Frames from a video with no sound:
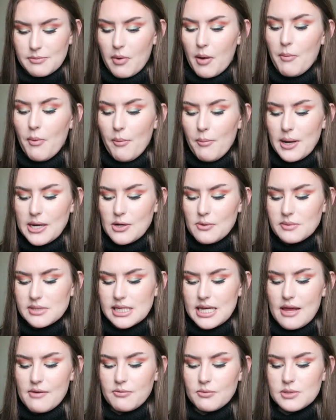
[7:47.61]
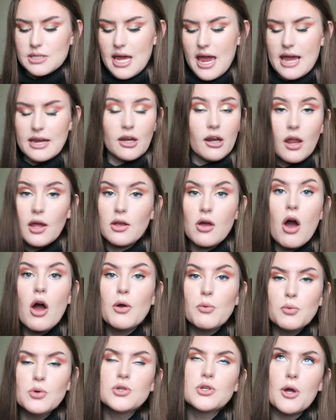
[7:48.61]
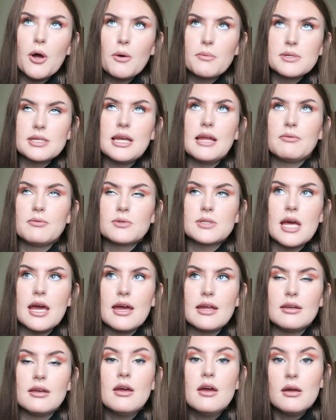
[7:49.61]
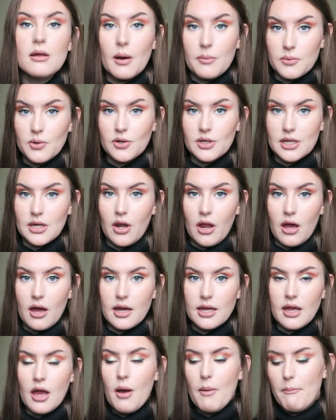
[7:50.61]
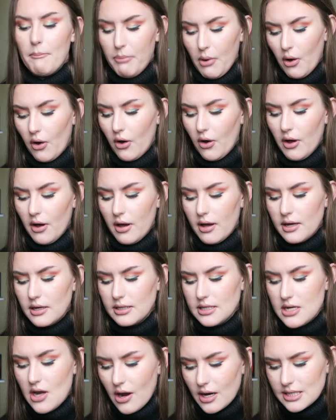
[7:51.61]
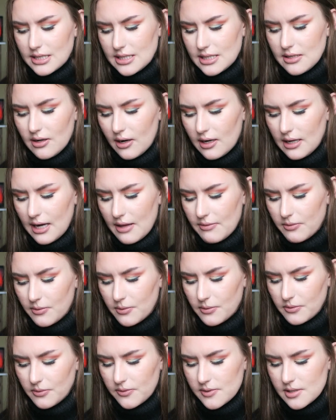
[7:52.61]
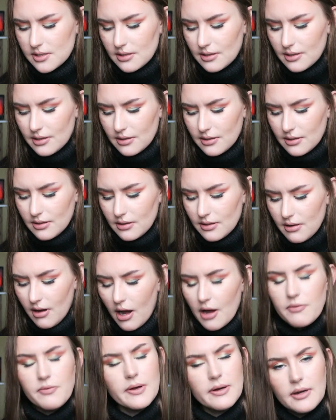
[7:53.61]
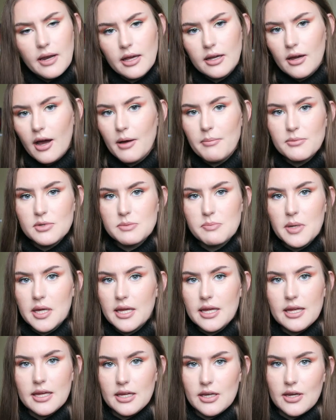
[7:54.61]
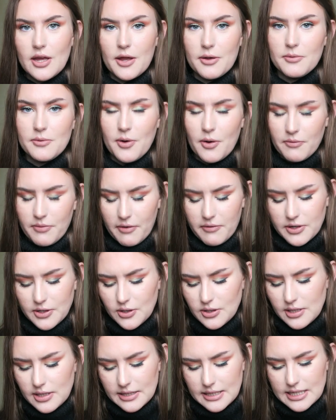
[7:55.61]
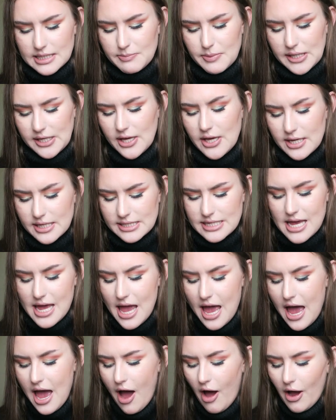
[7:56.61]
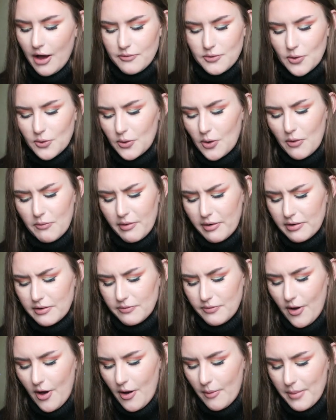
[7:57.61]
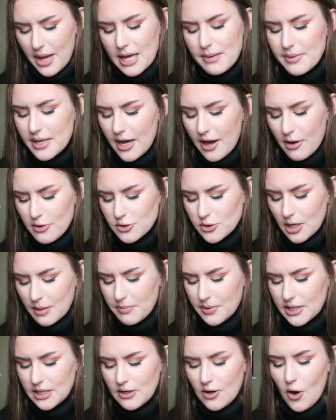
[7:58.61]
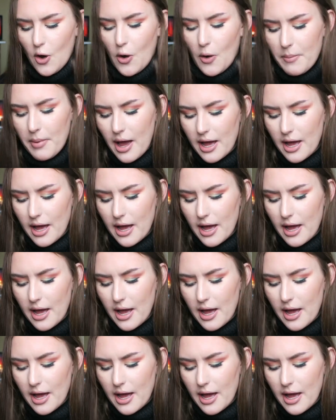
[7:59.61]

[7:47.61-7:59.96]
My mum went up to level ten. Like, I would go up to level ten, I'm not going to lie. But ninety-nine levels. I feel like I must be, you know, not very good at this because I've not got very far. Maybe I'll try putting it up.